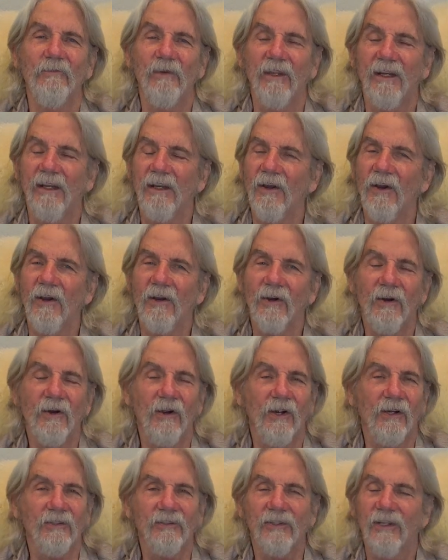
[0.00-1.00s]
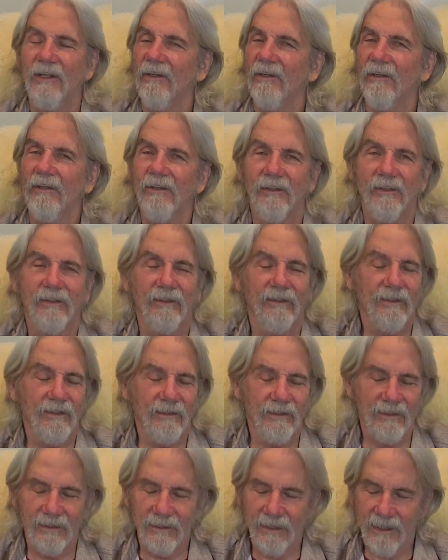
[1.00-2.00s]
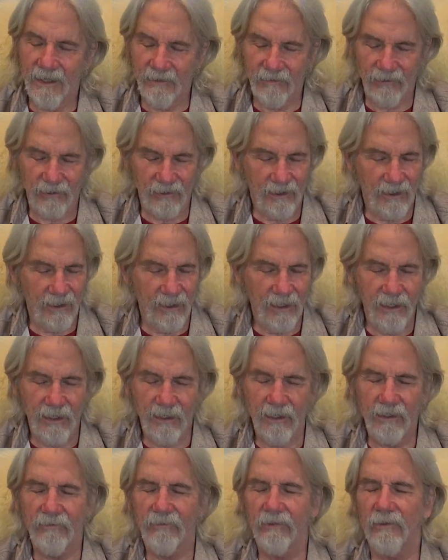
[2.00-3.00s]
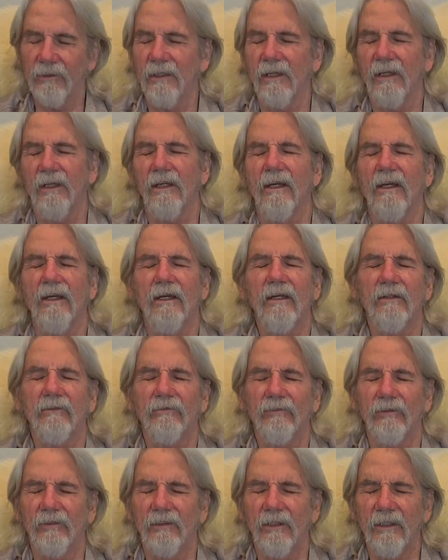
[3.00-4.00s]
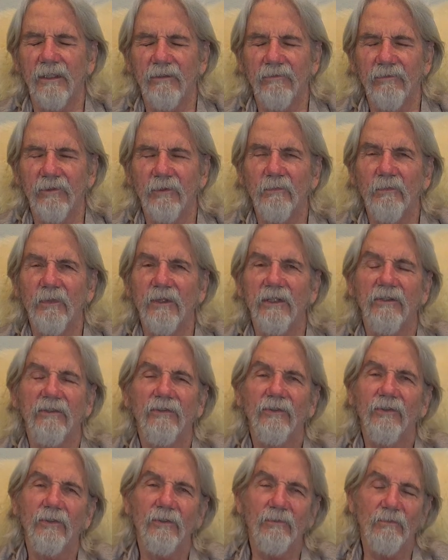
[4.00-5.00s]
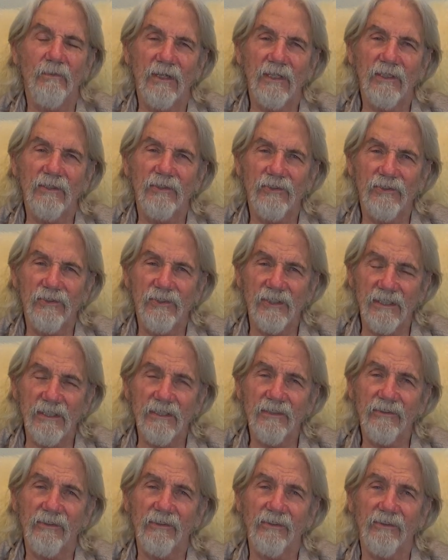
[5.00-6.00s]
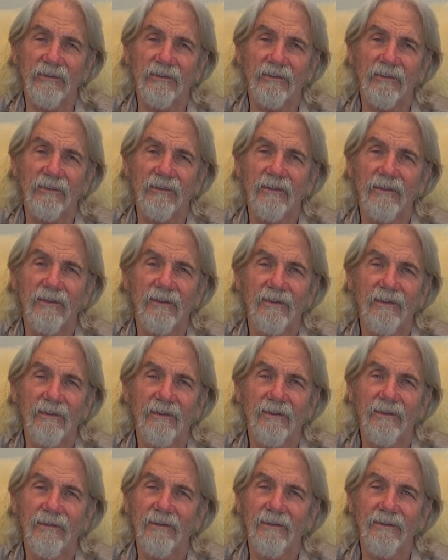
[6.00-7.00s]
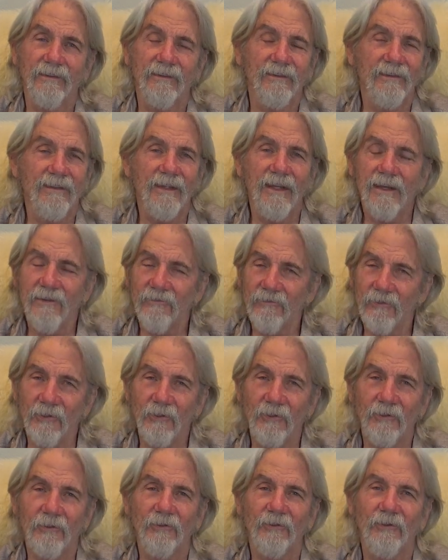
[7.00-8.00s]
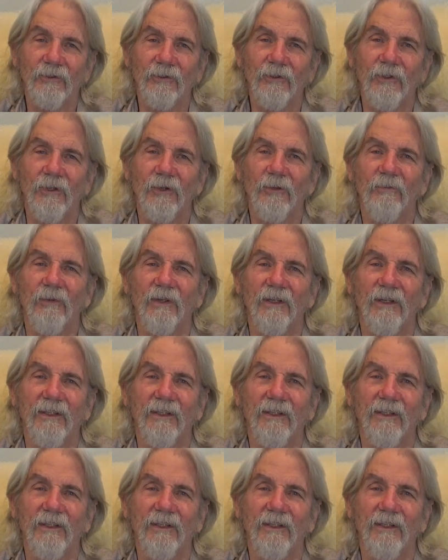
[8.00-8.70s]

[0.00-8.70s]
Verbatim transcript: but in our hearts, there could never, ever, ever, ever be too much Jesus. Never could there be.